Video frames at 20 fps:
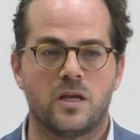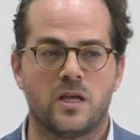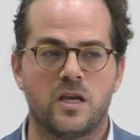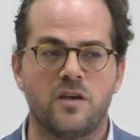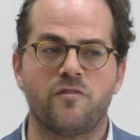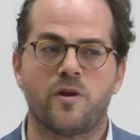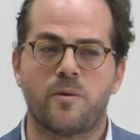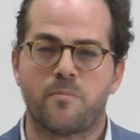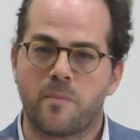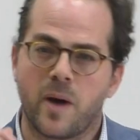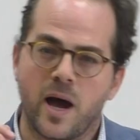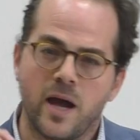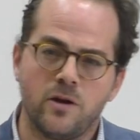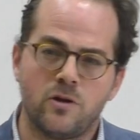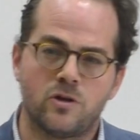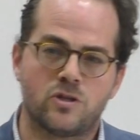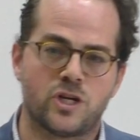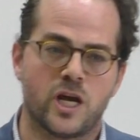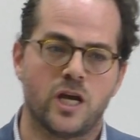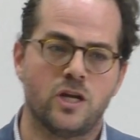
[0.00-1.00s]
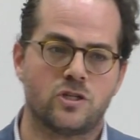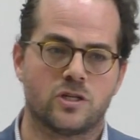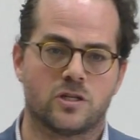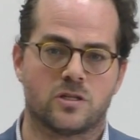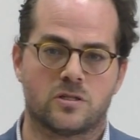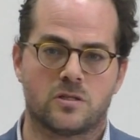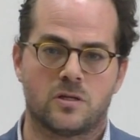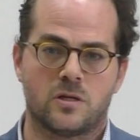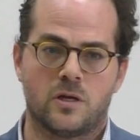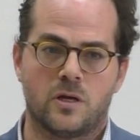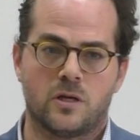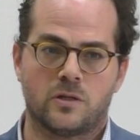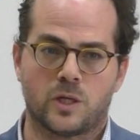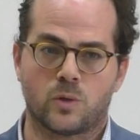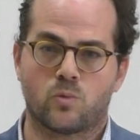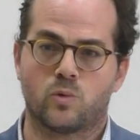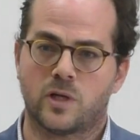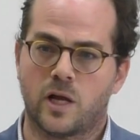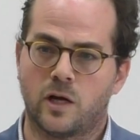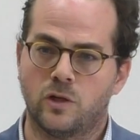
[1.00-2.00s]
Even minor changes
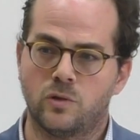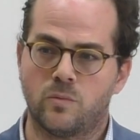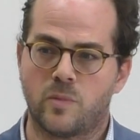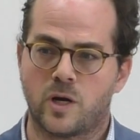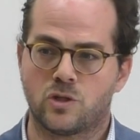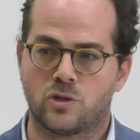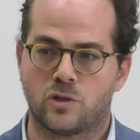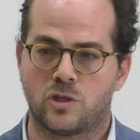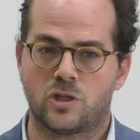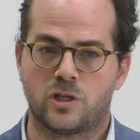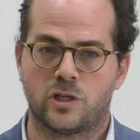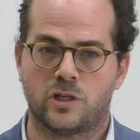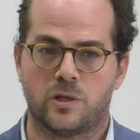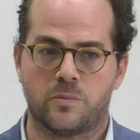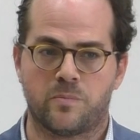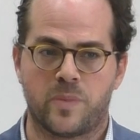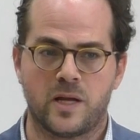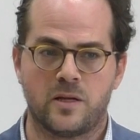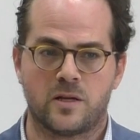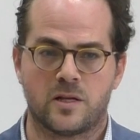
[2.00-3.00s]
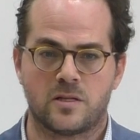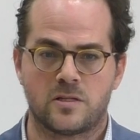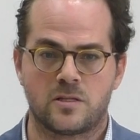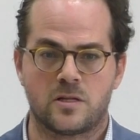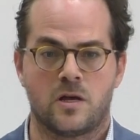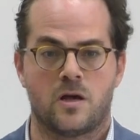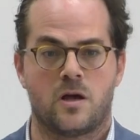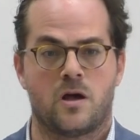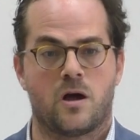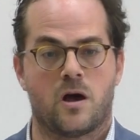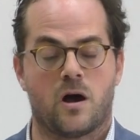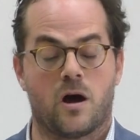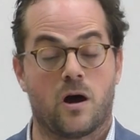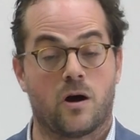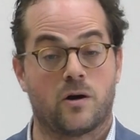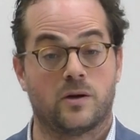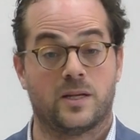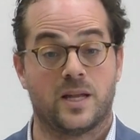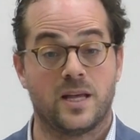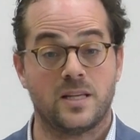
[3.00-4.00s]
that would undermine judicial independence
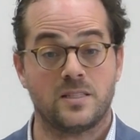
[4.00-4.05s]
are